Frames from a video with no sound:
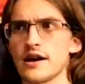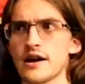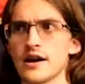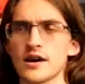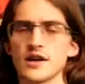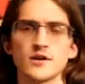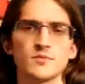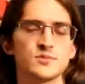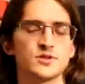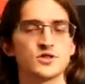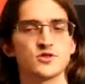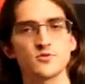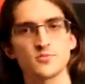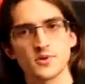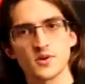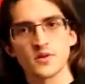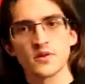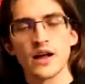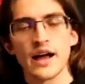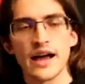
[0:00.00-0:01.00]
I am
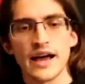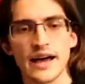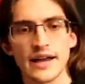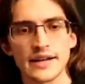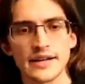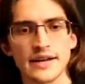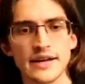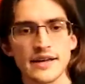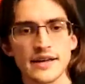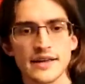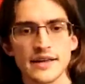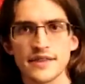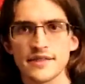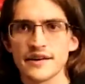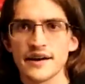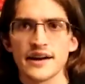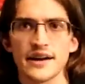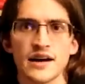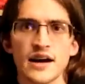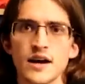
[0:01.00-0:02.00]
super glad
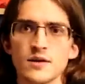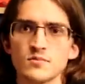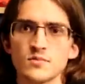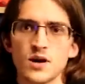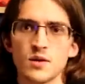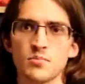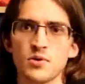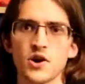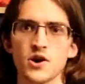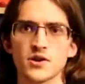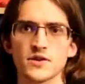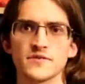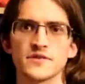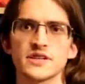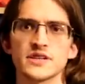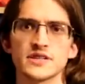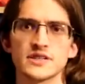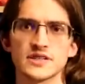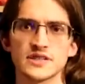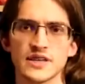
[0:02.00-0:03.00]
that I'm a part of
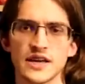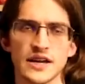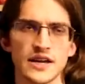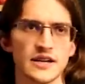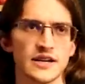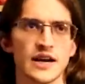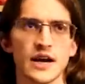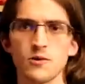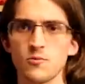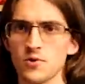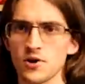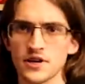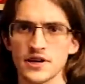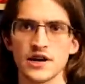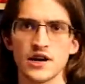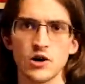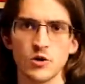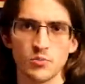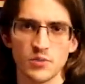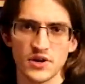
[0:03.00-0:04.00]
this, and I want to
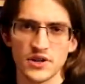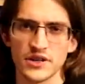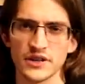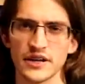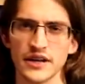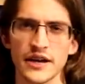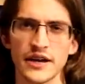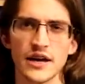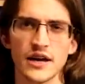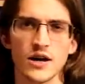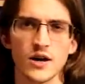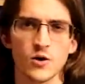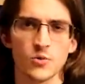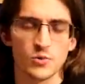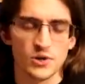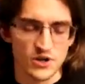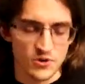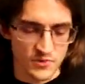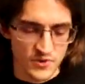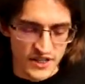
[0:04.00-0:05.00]
help it. Like,
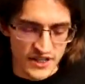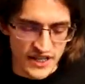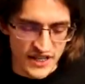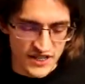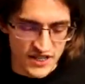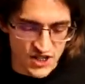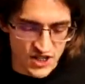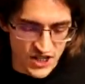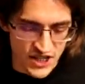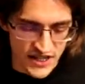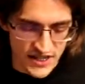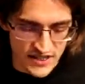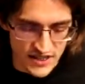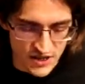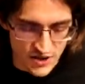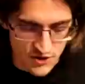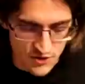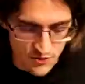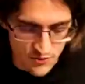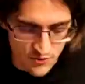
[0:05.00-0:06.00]
we don't really get the
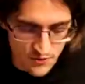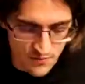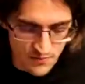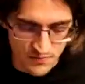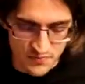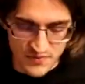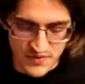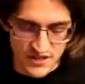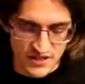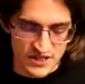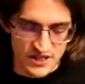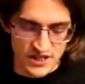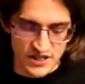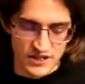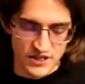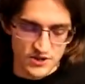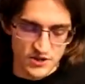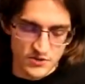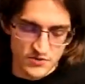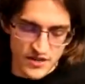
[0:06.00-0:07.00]
chance to
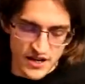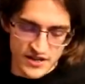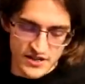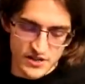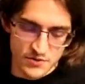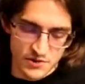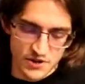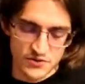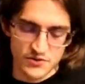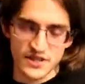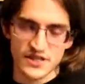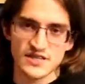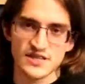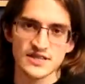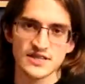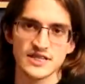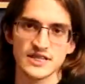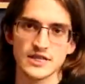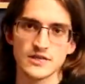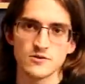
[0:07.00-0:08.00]
do that, so we don't get to
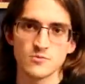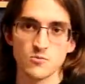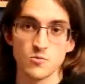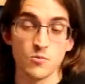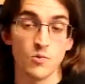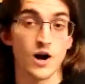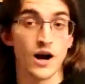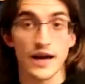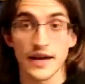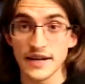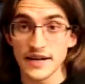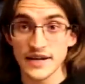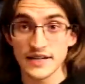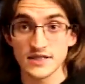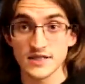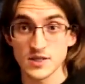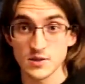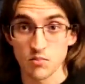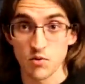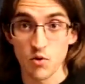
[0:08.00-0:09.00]
see why it
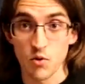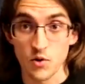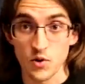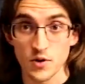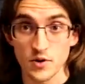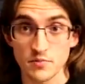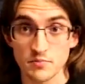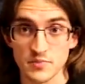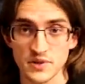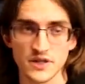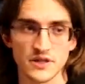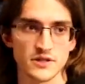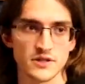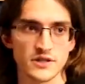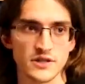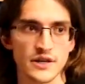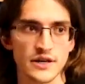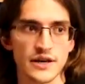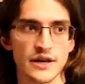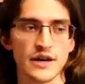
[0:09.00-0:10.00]
has support,
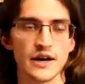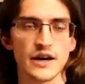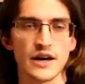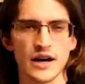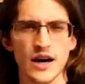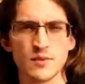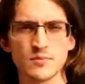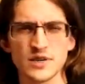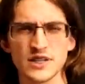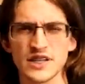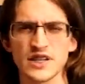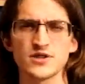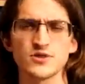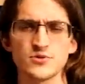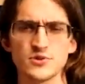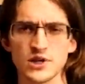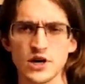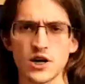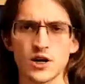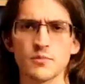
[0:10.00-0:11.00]
because, I mean, they
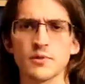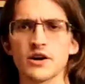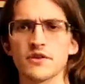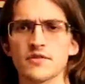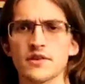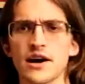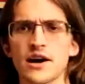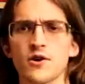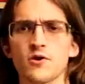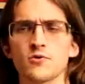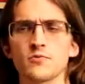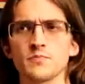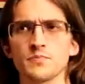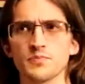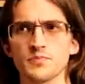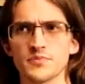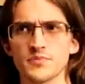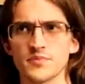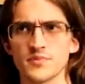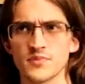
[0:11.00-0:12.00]
do talk about how
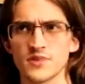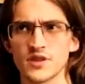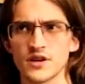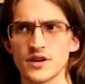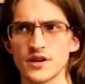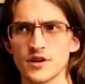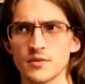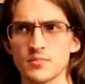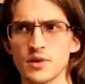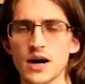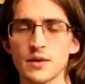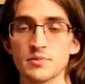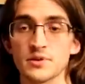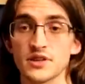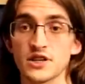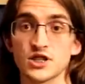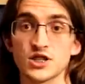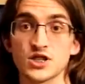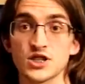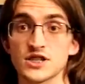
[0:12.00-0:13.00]
the
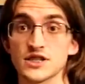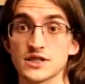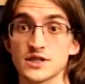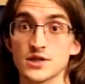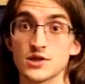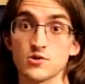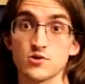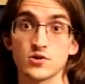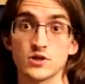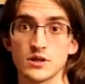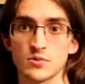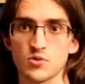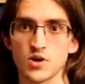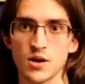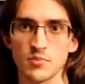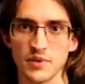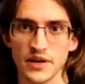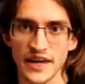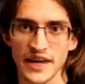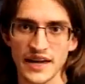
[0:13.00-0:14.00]
population is thoroughly
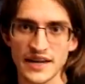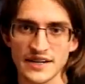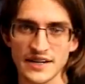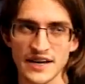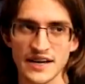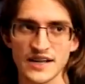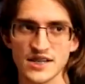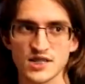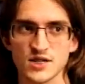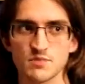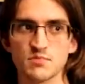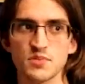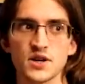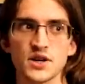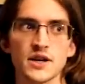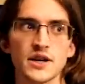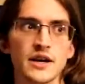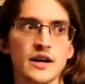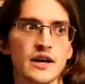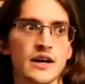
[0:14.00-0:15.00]
propagandized,
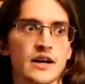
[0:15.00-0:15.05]
but